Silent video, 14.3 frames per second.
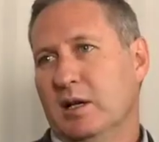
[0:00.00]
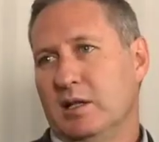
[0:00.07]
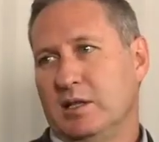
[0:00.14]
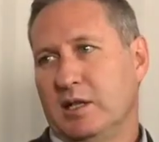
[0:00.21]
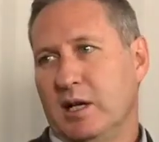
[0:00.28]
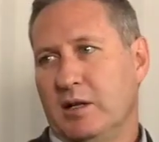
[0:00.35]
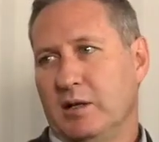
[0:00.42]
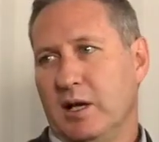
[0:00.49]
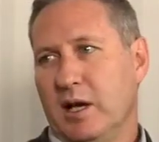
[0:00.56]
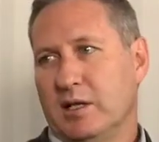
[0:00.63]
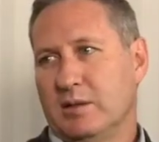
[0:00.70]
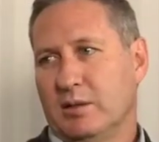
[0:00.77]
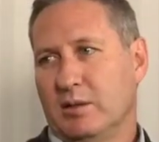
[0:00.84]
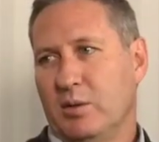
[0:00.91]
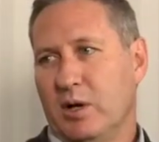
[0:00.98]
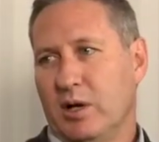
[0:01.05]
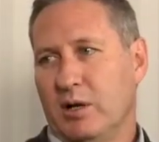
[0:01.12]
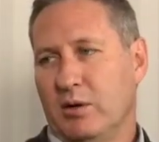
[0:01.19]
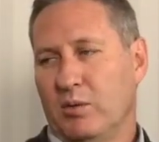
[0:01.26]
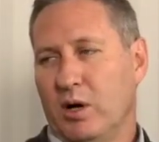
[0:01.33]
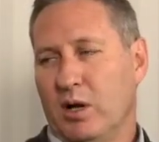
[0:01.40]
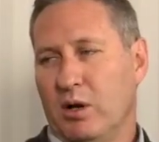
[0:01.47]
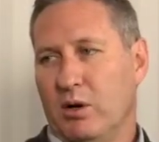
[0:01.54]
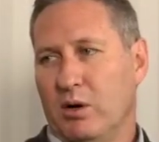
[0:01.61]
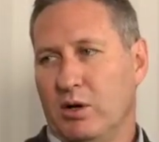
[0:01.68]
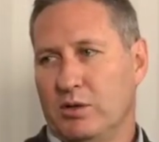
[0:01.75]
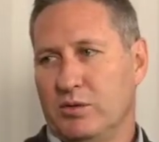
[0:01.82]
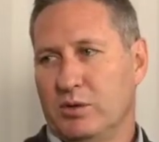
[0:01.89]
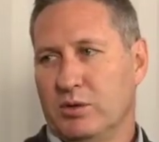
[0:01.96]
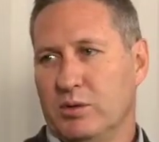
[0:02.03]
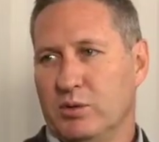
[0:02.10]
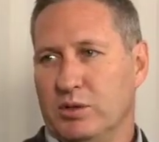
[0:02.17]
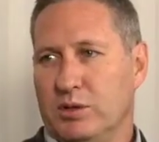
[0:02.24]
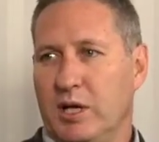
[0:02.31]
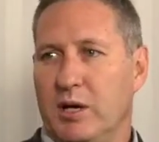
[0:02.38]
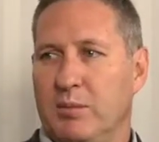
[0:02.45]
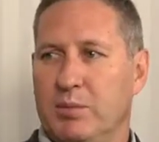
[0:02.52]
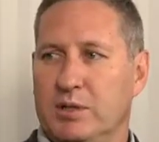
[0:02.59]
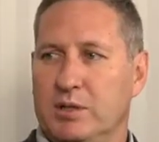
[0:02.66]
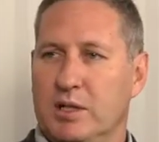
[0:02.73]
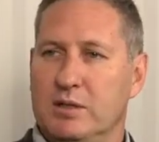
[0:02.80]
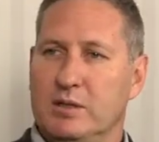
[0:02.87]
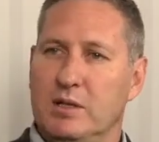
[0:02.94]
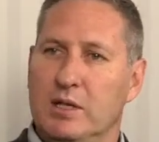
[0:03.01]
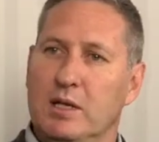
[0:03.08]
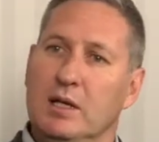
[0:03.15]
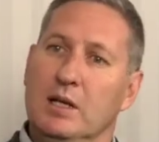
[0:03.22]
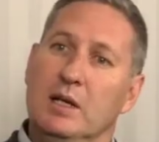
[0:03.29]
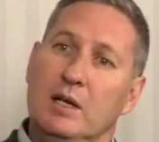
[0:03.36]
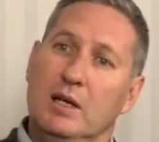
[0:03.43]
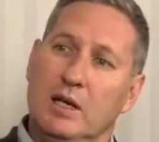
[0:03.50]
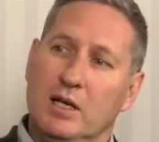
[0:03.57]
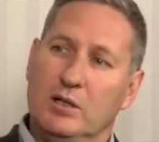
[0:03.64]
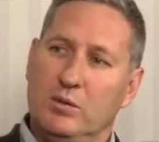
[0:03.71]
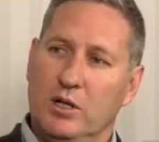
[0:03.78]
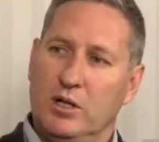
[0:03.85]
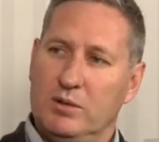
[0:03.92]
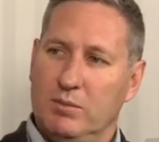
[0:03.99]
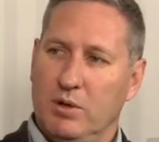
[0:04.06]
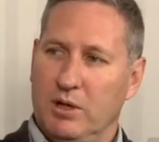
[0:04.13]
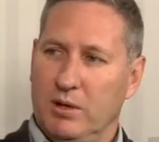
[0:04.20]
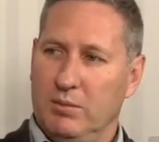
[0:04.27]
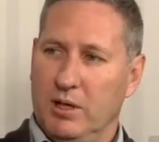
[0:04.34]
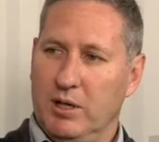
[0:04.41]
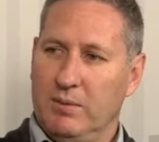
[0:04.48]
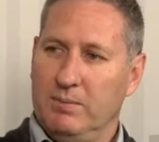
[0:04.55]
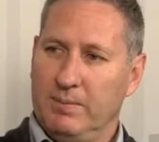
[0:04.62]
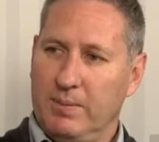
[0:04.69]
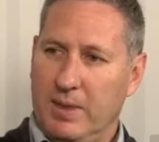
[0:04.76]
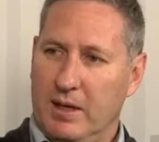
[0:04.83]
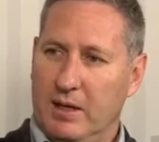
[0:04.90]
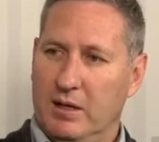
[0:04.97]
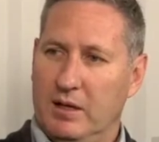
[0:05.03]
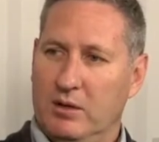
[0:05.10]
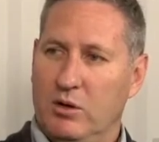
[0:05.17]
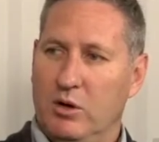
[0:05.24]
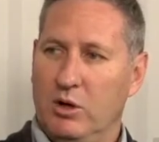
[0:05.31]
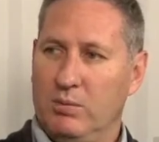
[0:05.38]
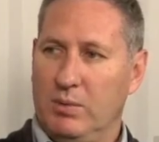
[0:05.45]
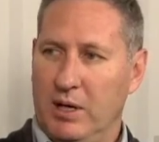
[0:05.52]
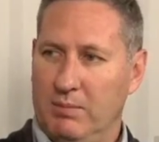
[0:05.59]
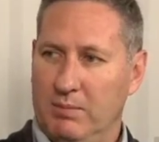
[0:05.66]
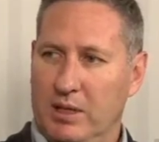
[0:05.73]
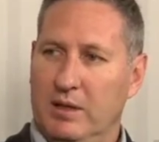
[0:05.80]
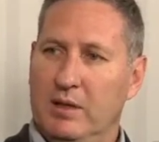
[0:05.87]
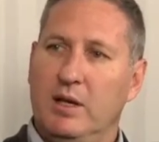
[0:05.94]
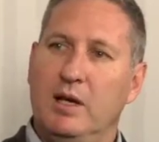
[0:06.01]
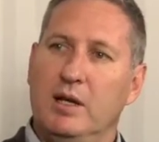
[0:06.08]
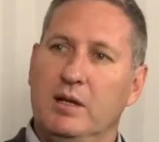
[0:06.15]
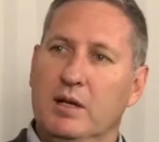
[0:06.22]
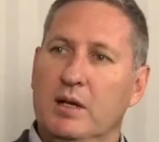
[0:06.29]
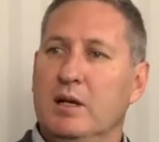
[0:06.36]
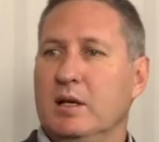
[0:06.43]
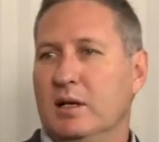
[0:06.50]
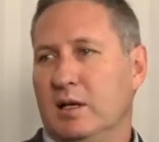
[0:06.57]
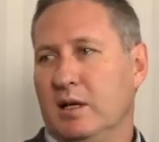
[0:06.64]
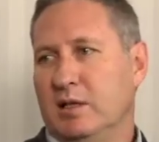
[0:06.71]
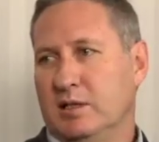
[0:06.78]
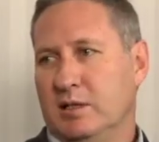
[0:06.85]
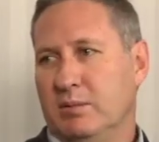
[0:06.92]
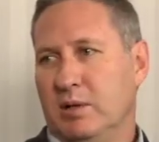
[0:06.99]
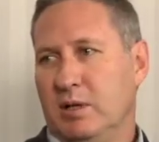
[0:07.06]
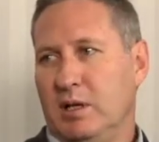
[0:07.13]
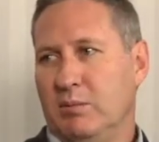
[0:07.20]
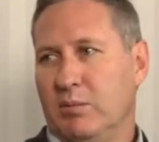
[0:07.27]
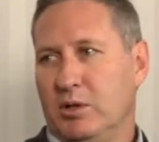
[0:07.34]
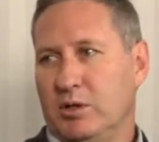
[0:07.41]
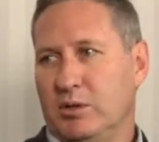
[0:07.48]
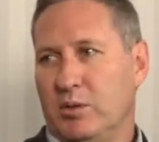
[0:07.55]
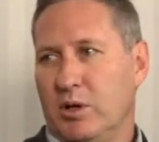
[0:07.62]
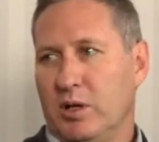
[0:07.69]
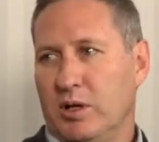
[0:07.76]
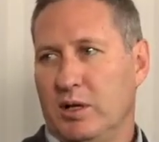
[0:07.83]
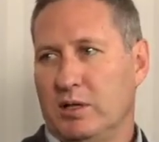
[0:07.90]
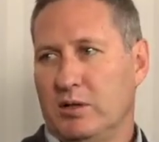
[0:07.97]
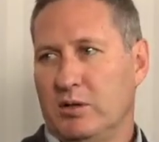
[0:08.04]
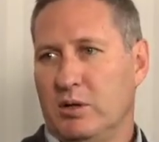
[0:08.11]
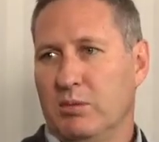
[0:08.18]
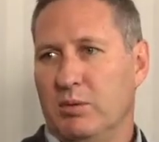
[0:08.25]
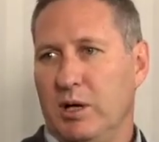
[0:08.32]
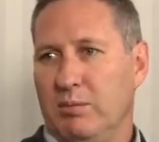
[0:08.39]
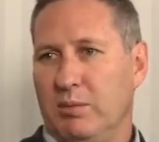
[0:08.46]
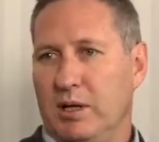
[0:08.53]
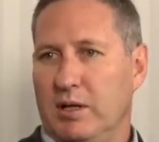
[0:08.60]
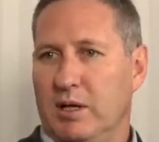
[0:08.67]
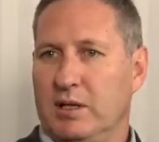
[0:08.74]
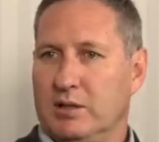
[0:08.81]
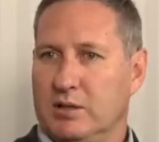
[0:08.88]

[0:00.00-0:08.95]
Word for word: shale gas, quite a, quite a large resource here potentially, as well as um, uh, coal-bed methane, and similarly in Botswana there's coal-bed methane.